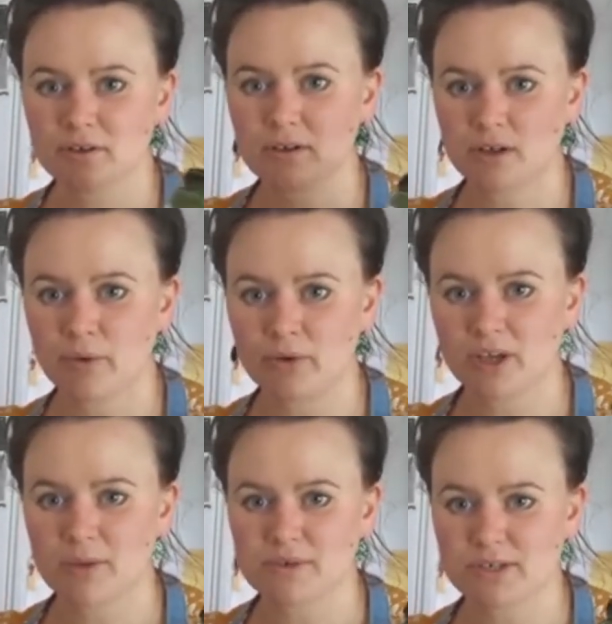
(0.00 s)
it won't
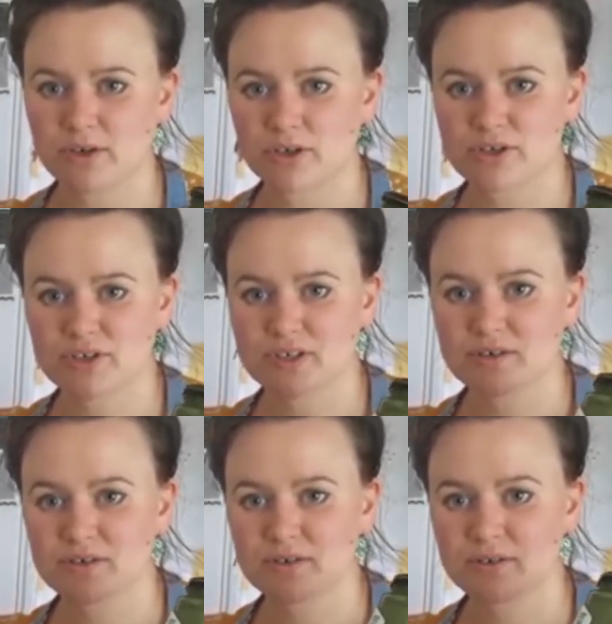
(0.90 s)
keep as long as
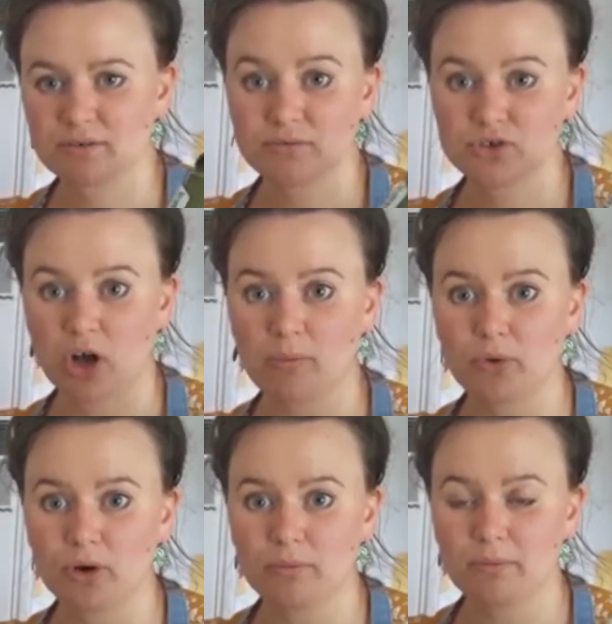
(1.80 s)
shop
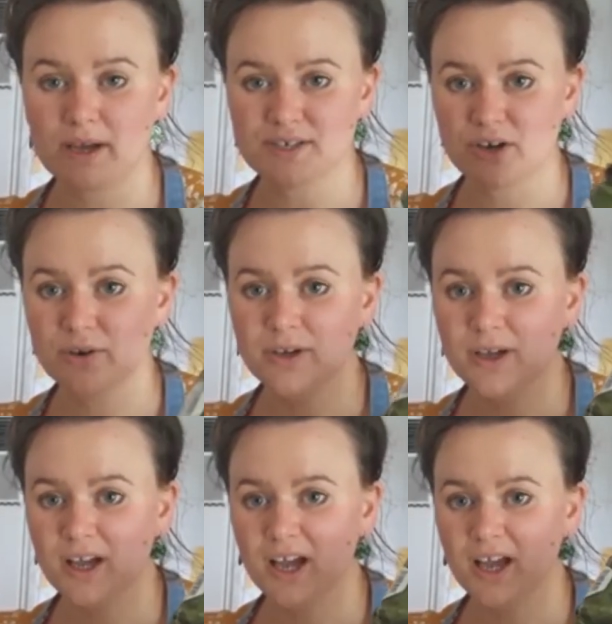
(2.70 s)
bought pesto,
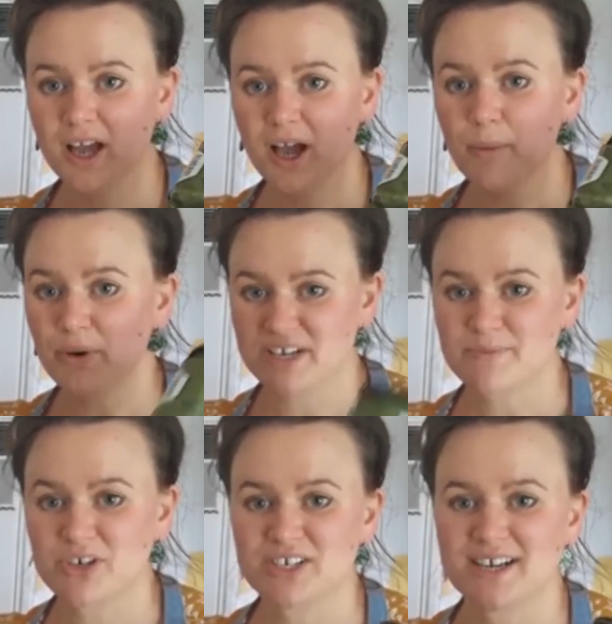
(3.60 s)
but it's
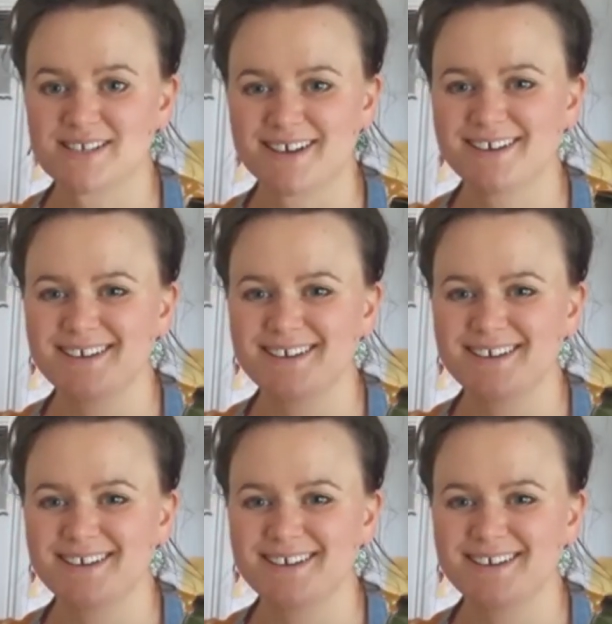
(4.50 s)
much nicer.